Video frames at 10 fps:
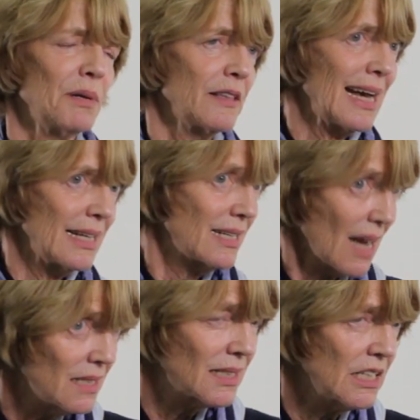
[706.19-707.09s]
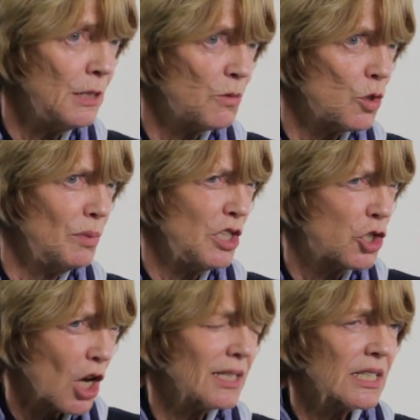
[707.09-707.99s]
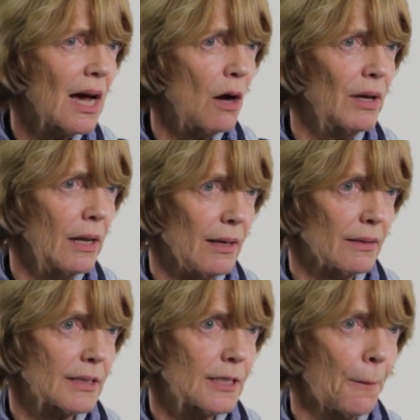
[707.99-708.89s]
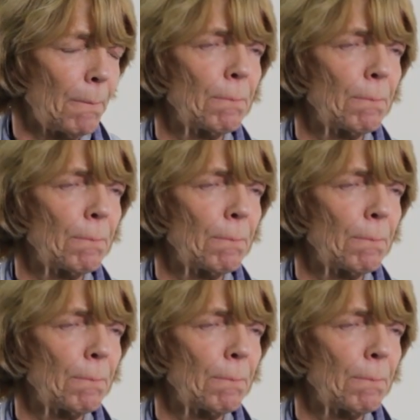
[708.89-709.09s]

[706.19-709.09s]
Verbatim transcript: but that does seem to be just how it is.